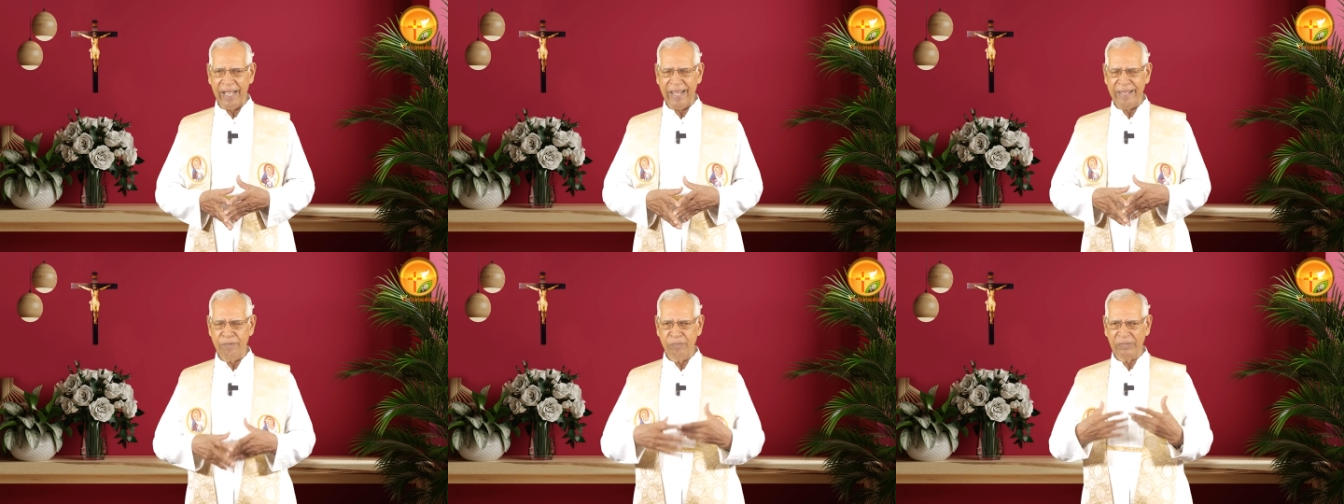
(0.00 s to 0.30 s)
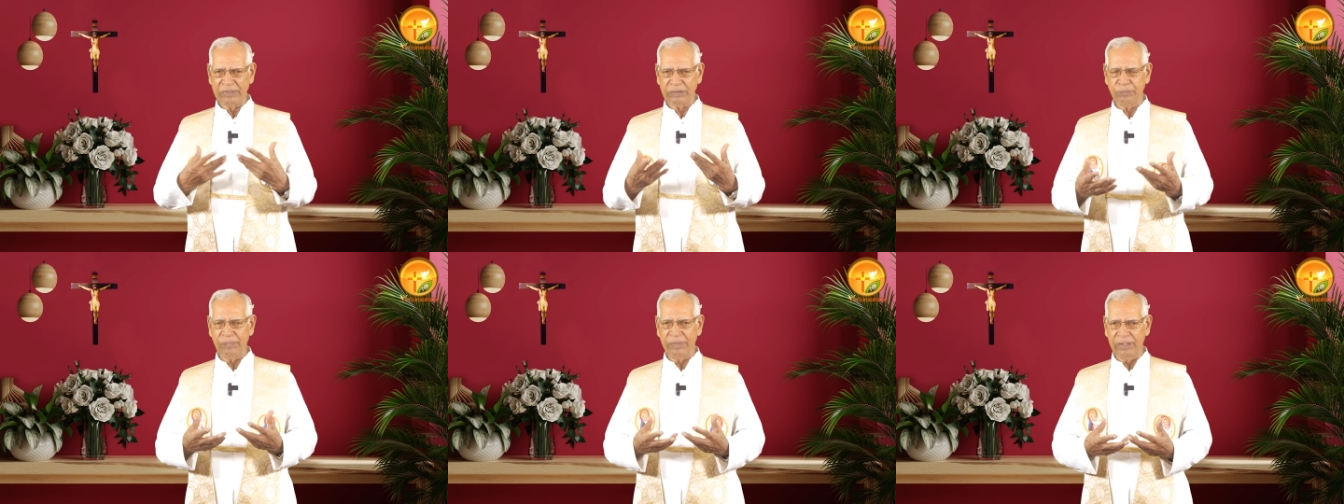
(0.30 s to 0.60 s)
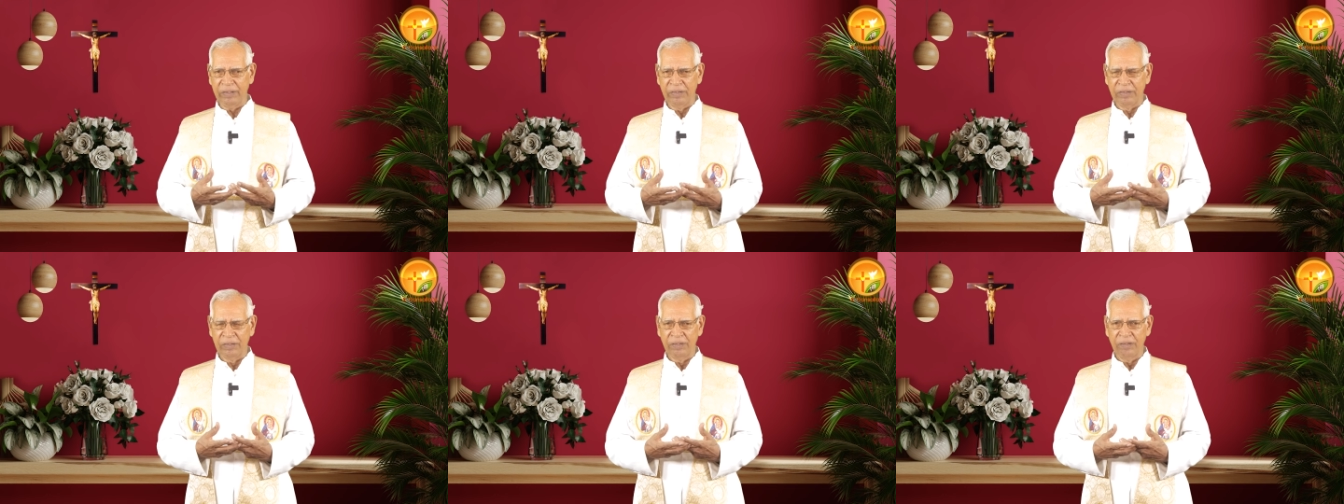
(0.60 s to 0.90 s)
I must.
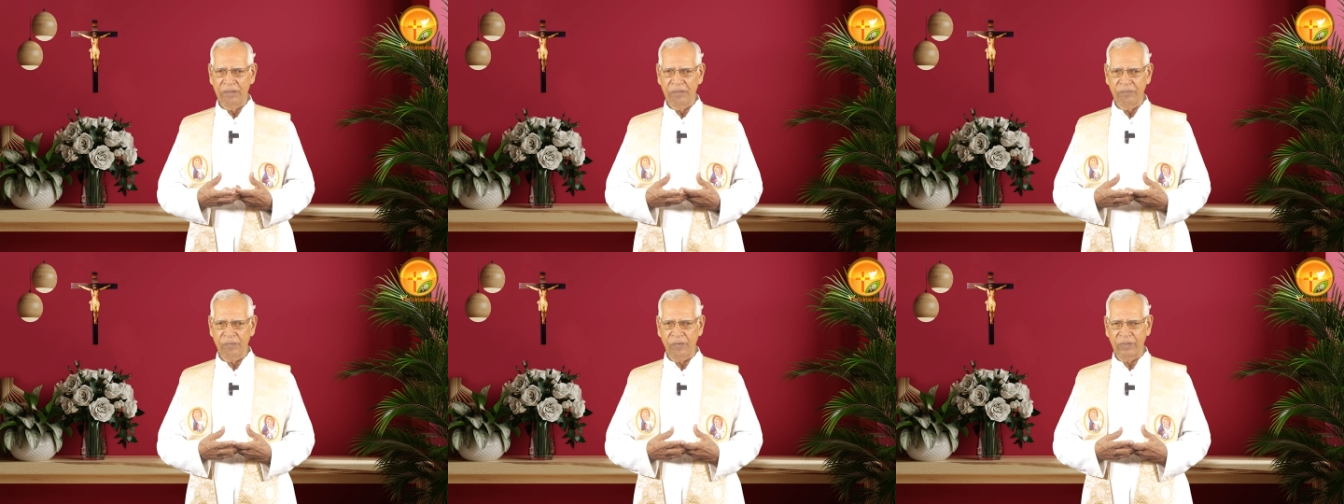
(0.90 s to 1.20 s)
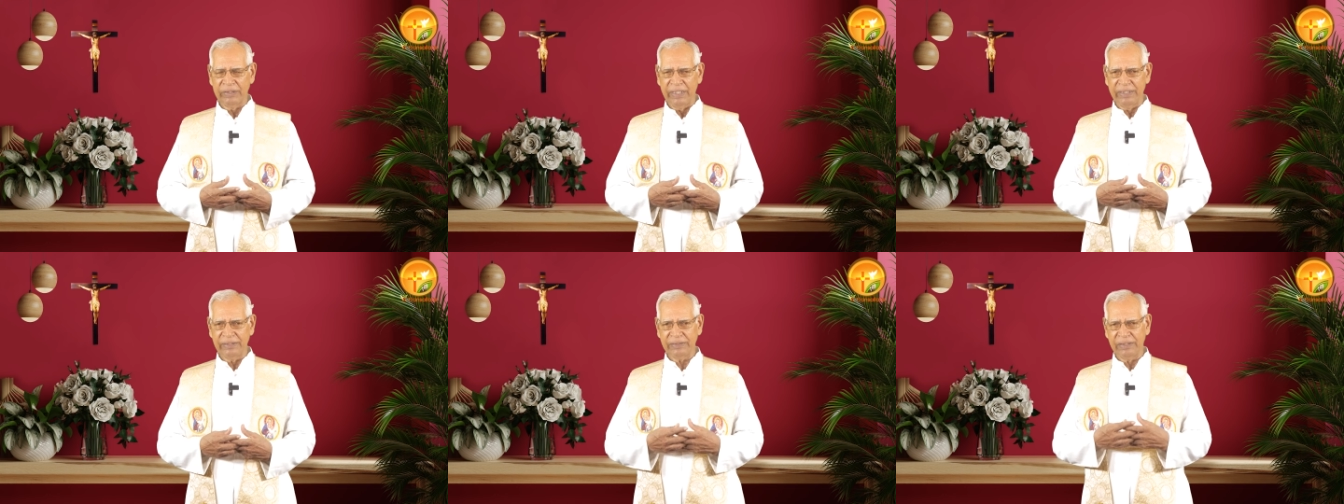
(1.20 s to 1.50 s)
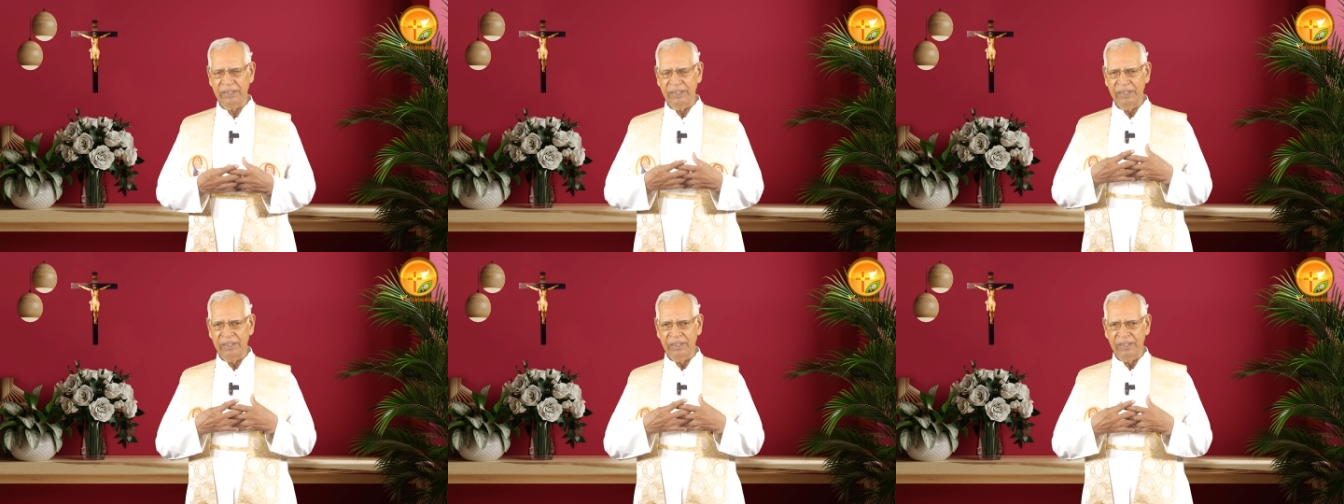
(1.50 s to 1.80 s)
For this,
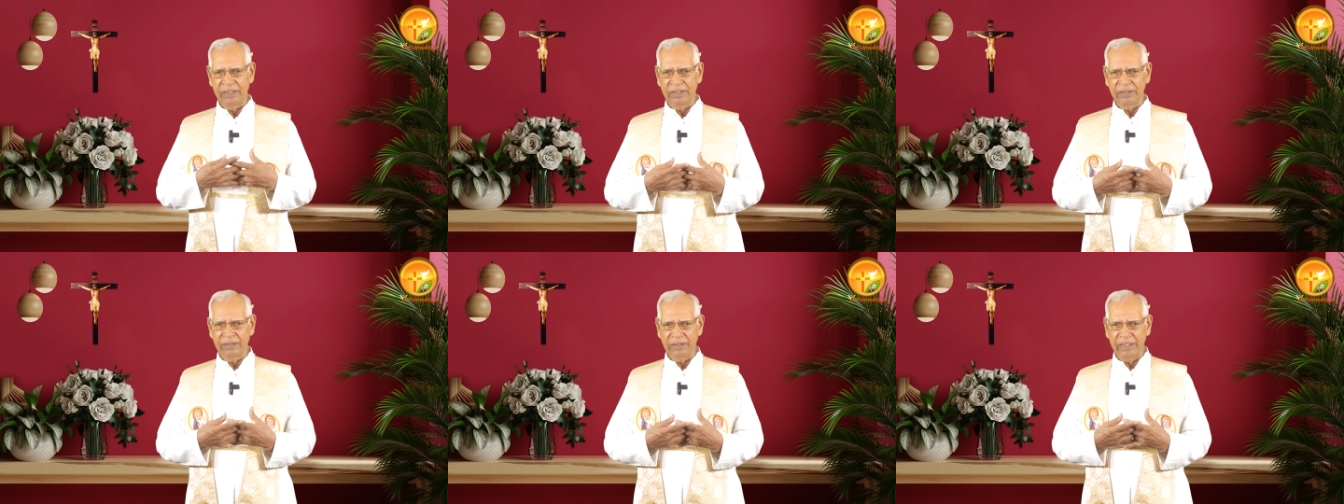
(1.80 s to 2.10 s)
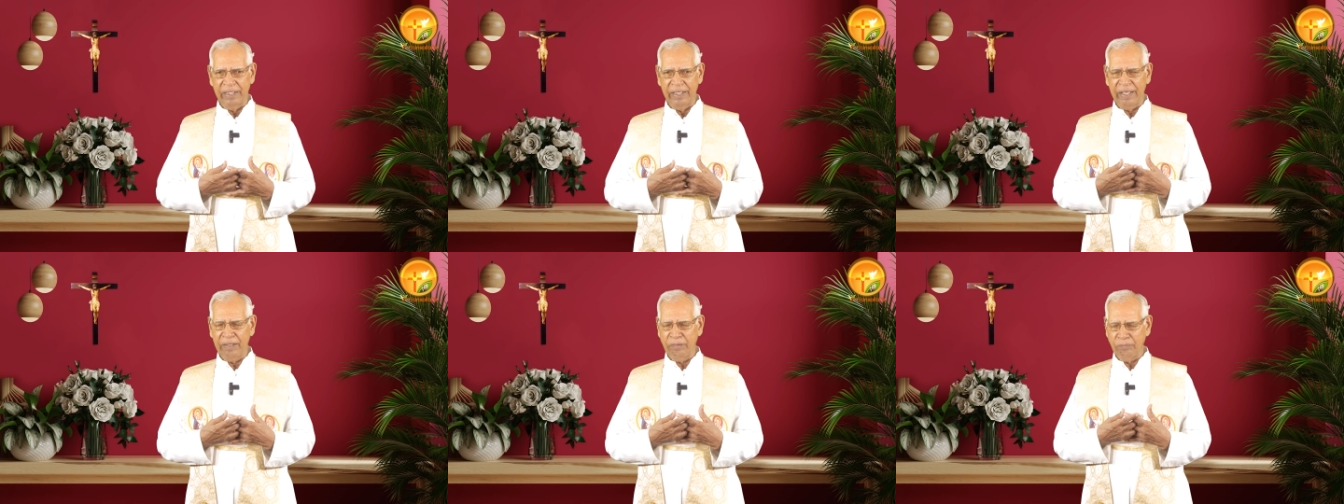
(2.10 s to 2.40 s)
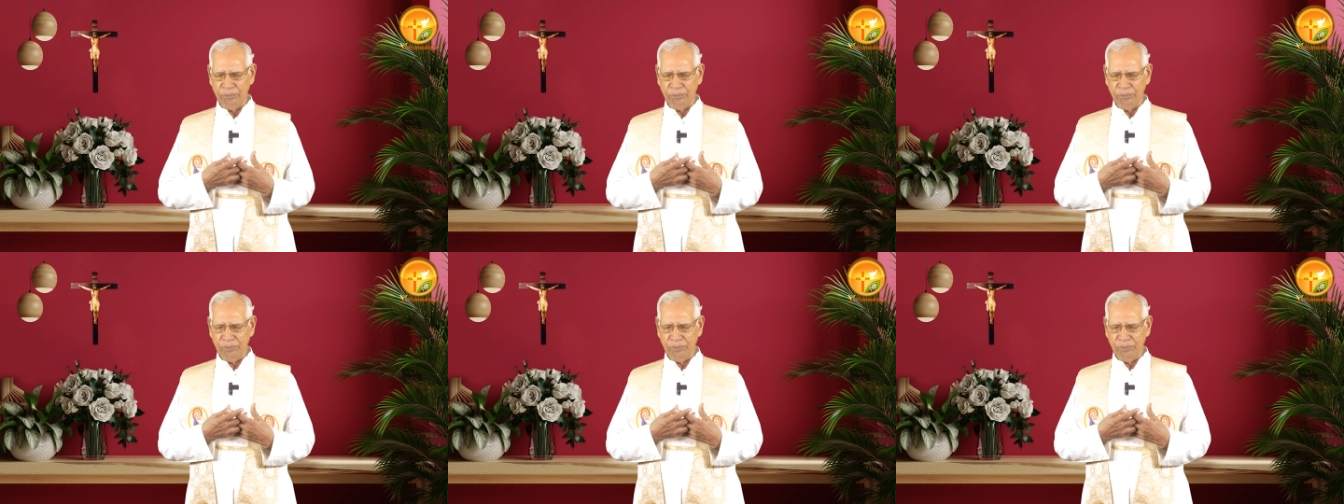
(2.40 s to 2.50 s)
they